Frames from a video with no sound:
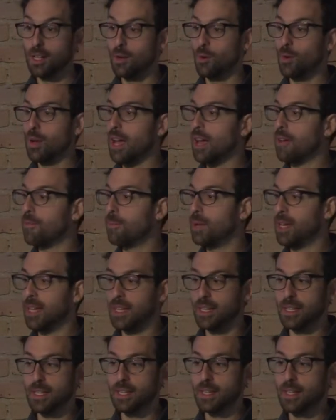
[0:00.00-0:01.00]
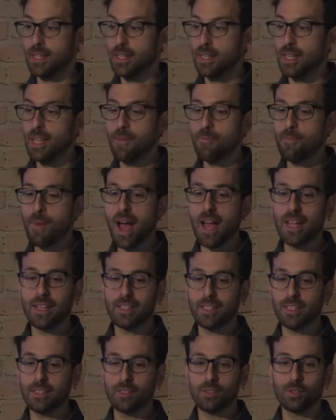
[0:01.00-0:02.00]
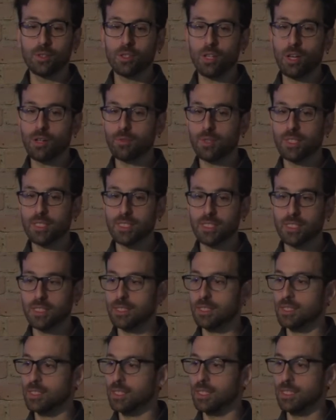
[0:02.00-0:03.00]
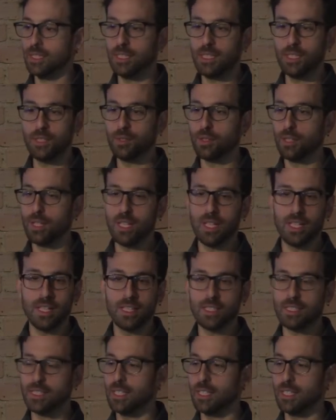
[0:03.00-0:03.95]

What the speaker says: We have been invited to congresses in New Orleans,